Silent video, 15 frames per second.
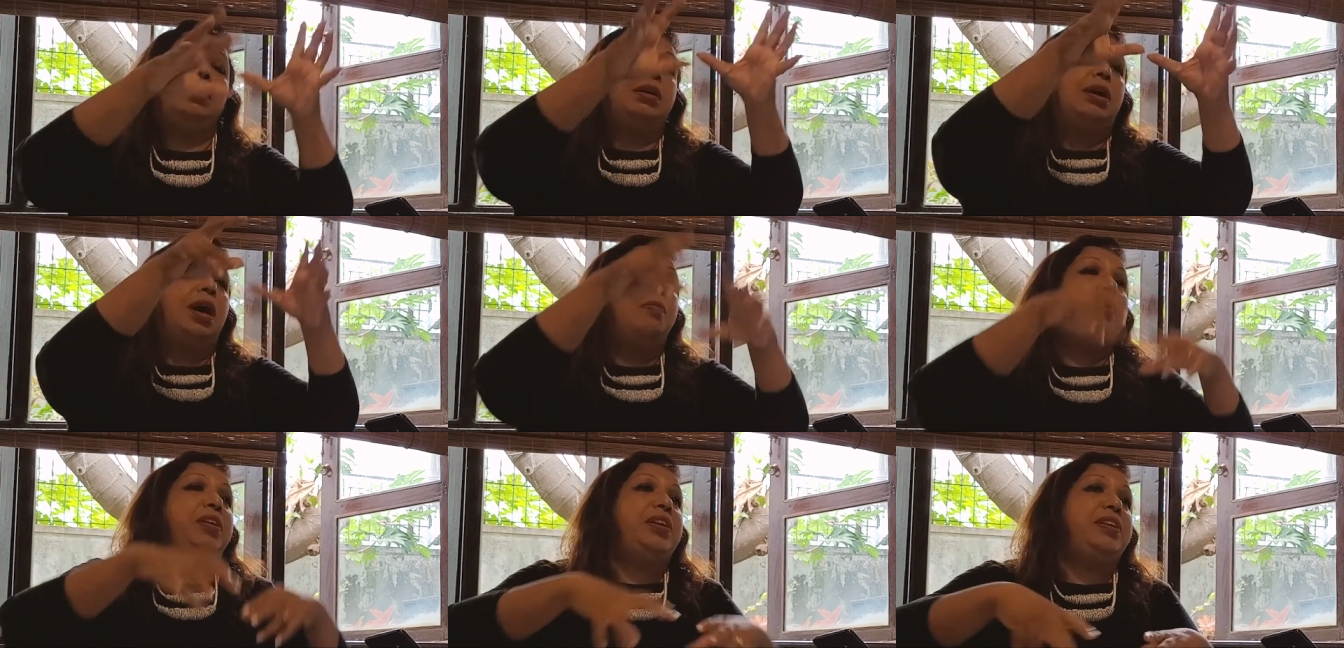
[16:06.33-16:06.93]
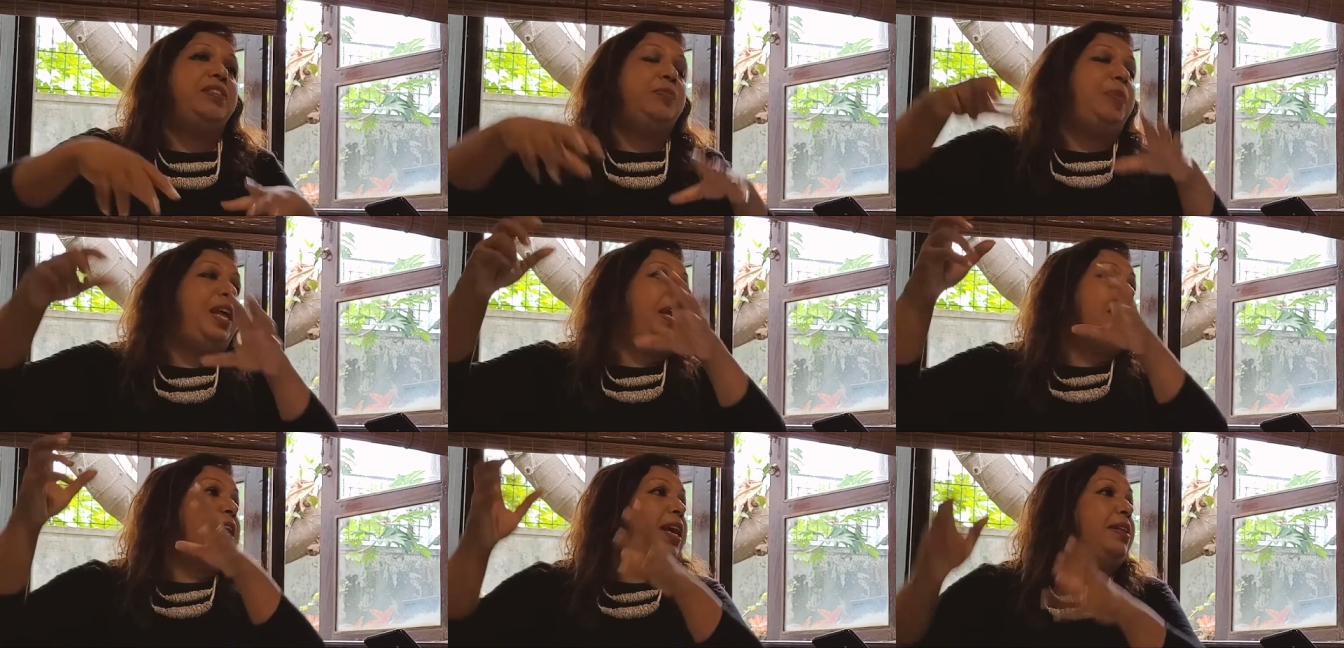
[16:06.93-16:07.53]
Amara is
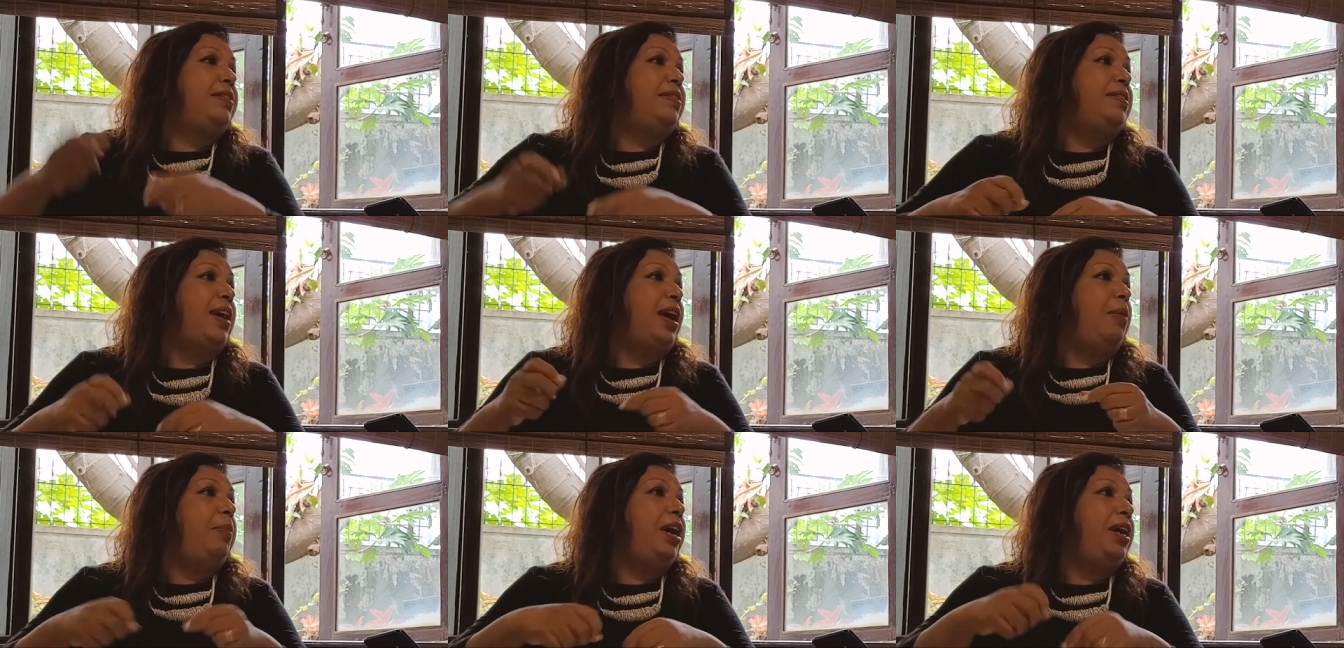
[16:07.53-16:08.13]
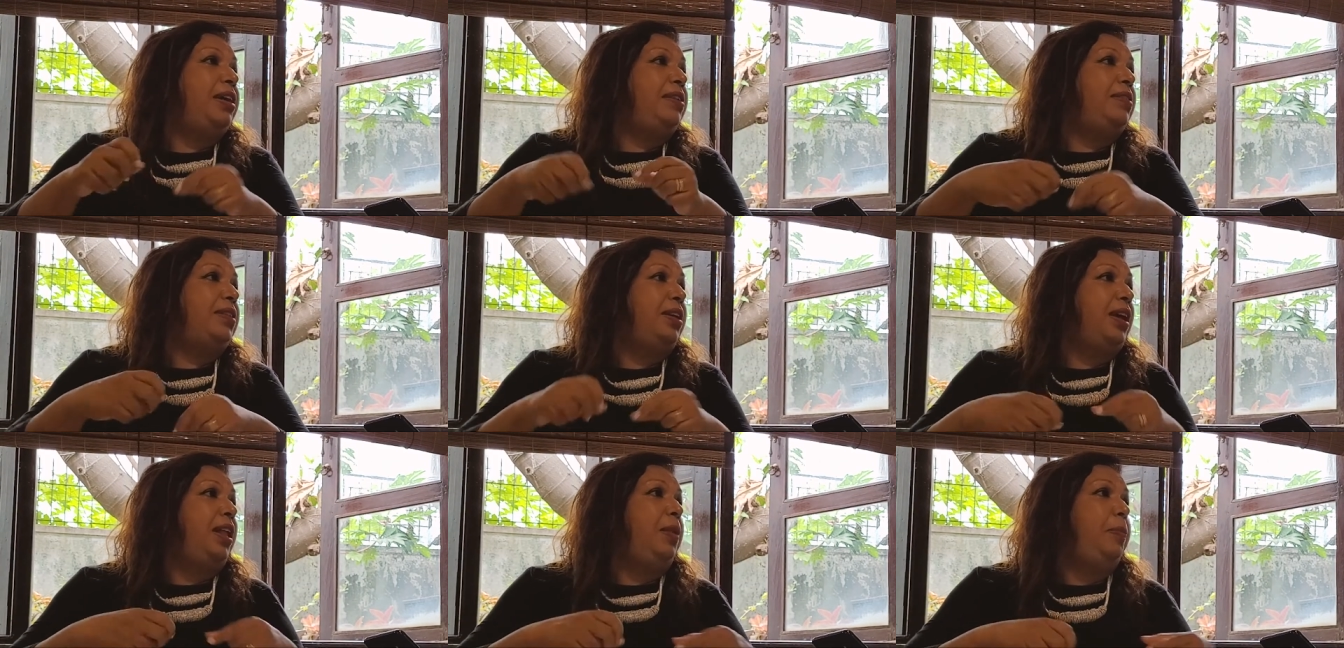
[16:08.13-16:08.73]
playing and Sama is uh,
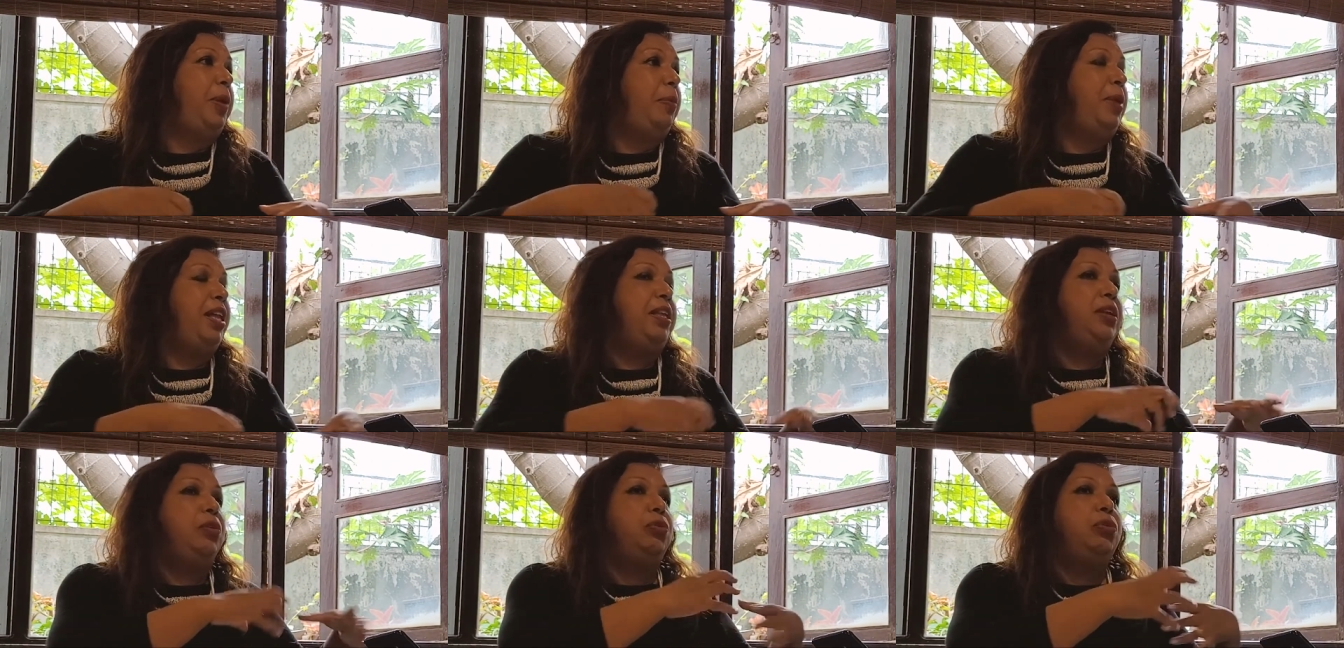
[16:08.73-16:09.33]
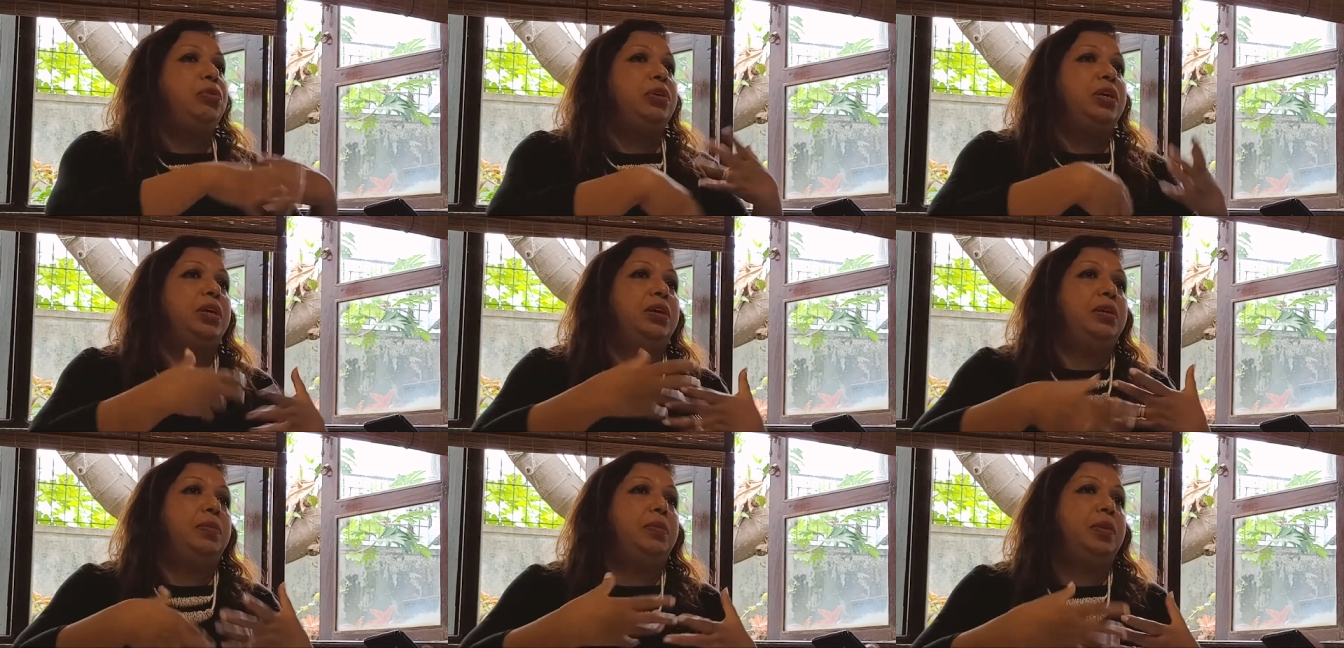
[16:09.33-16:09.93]
helping mother to cook,
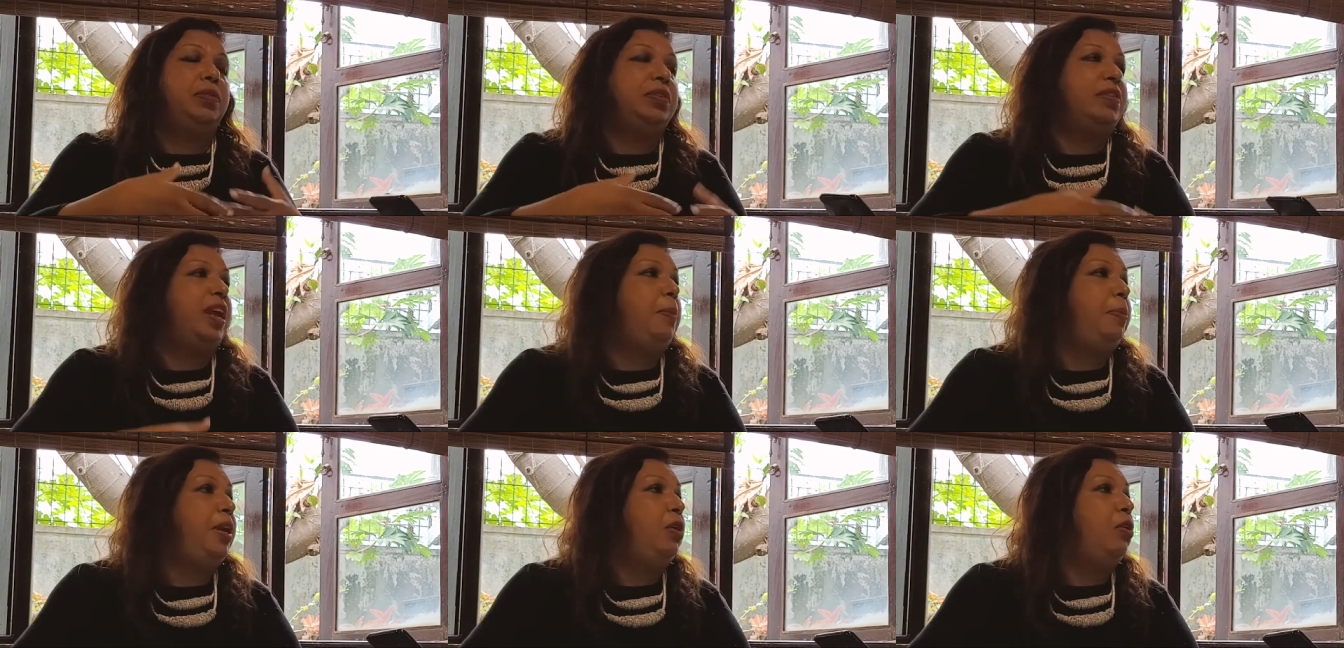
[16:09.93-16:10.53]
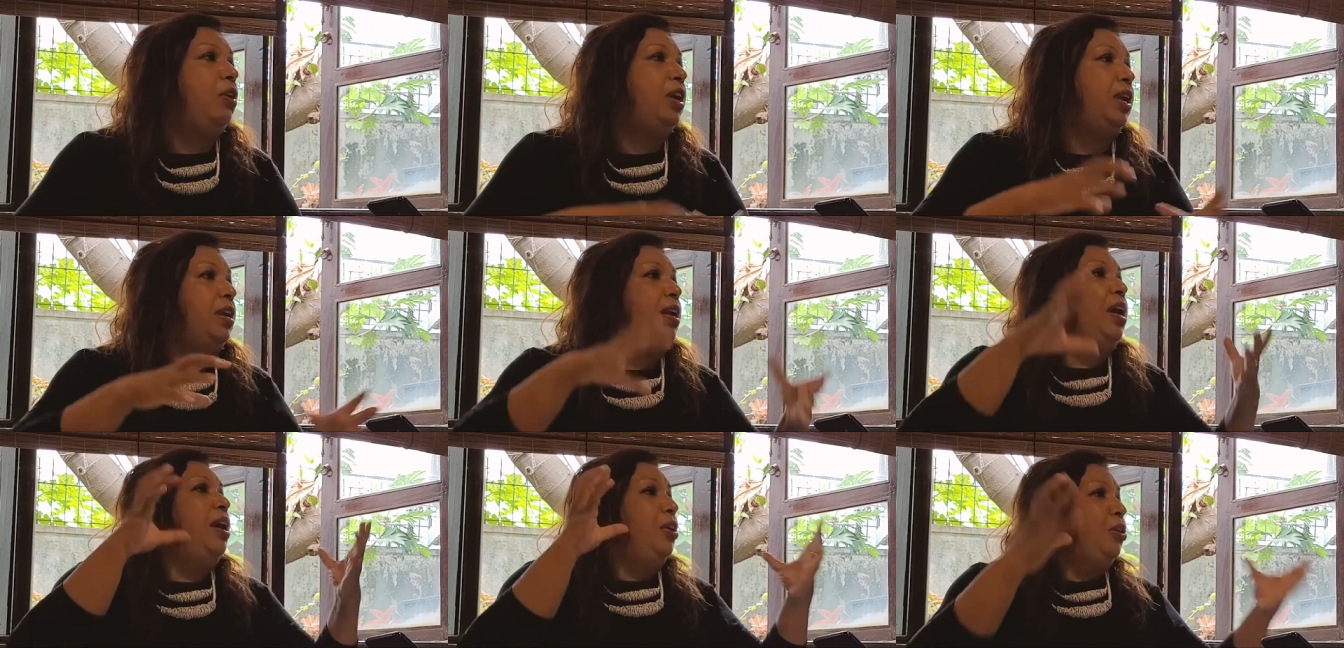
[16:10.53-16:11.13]
uh, scraping coconut.
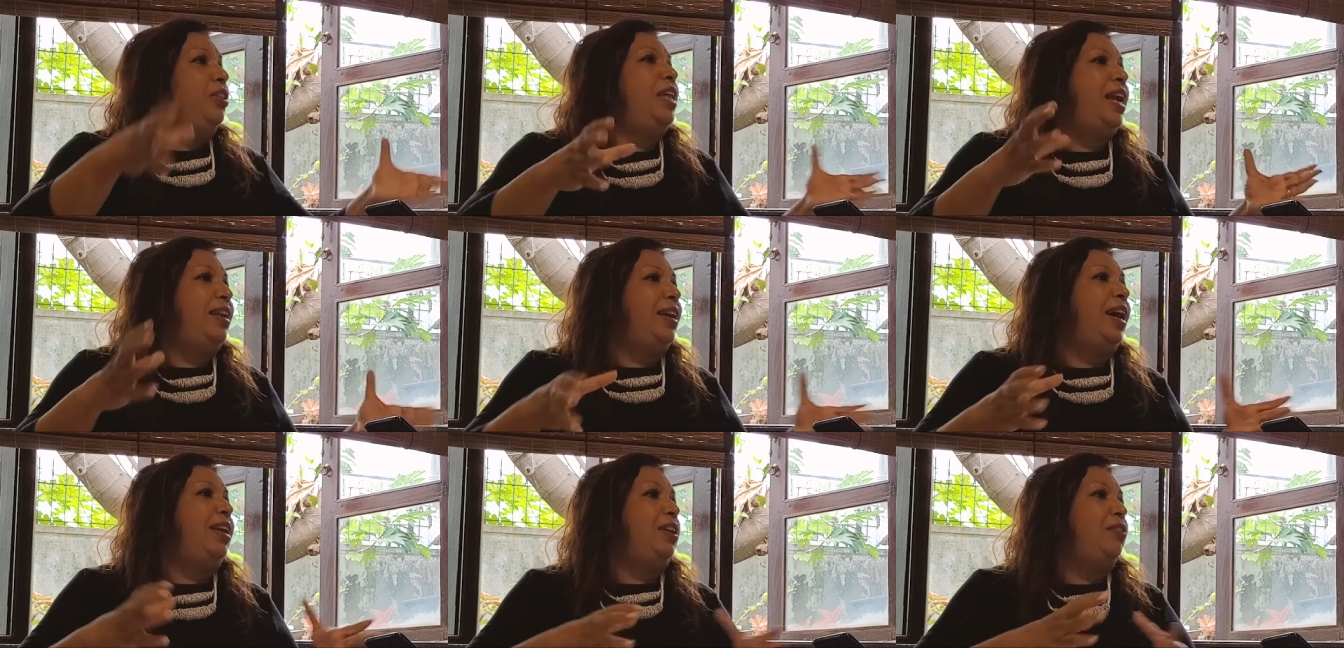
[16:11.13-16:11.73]
You know, that kind of